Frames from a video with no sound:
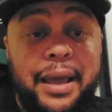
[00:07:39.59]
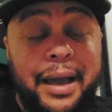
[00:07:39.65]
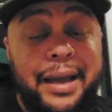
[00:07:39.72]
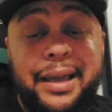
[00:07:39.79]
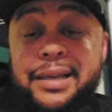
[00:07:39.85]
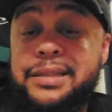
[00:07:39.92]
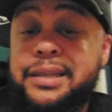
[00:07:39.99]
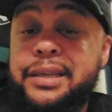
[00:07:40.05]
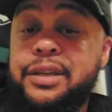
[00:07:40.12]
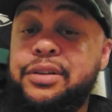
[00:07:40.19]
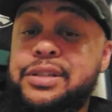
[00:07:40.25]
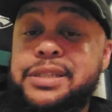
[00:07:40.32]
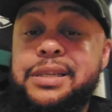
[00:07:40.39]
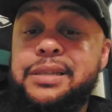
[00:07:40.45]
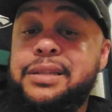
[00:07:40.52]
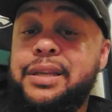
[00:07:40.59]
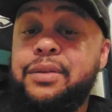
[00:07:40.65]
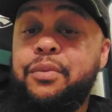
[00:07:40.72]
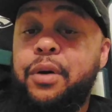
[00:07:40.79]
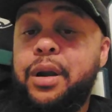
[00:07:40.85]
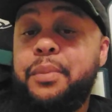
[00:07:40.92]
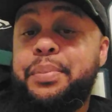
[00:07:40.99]
I guess the Eagles just
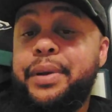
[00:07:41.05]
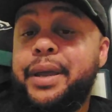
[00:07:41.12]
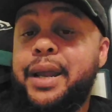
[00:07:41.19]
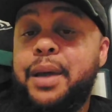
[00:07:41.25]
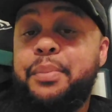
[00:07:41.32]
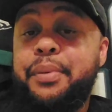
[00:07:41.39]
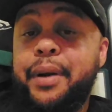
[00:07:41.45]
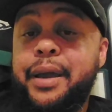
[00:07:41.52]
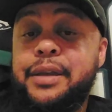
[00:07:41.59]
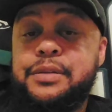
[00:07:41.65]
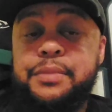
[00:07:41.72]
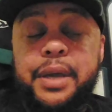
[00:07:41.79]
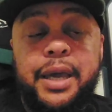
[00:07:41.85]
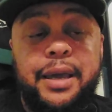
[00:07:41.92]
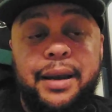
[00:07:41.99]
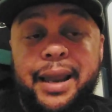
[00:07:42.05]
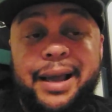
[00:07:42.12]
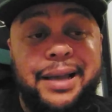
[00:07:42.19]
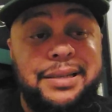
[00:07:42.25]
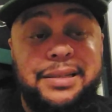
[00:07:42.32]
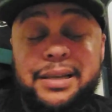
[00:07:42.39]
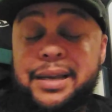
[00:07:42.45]
didn't want to pay that price, man. Like
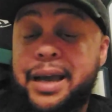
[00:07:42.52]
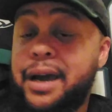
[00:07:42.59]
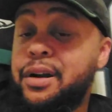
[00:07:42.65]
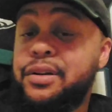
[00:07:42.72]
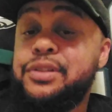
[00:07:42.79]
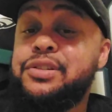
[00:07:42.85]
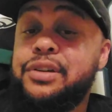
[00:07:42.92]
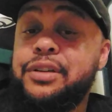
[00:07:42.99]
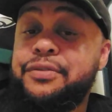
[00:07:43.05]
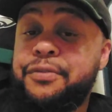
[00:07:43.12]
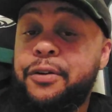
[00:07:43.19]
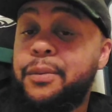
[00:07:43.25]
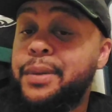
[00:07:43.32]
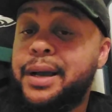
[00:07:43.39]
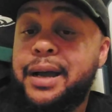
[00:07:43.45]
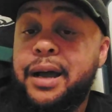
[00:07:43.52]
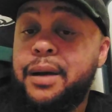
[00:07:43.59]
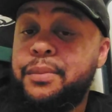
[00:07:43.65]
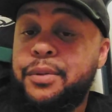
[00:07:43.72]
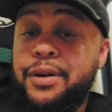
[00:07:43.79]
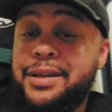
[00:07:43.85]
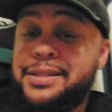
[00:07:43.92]
I said, I don't trust former
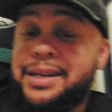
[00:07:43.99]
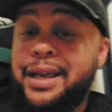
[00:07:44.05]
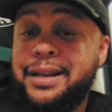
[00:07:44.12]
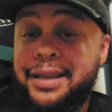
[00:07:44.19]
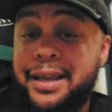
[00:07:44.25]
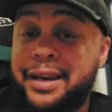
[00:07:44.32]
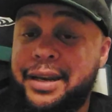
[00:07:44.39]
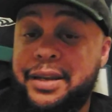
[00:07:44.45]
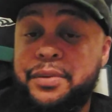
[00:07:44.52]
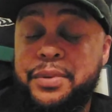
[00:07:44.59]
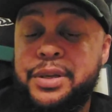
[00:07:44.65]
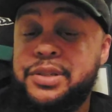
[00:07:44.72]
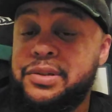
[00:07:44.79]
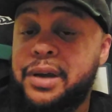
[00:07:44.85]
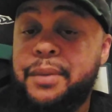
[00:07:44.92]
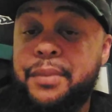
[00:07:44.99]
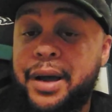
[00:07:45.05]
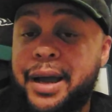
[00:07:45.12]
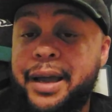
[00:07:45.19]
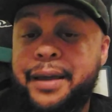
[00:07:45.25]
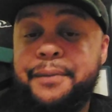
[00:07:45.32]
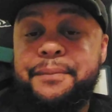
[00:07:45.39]
Cowboys like that anyway, so I'm all
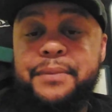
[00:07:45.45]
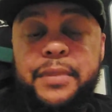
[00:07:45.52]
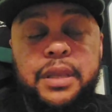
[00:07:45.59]
right.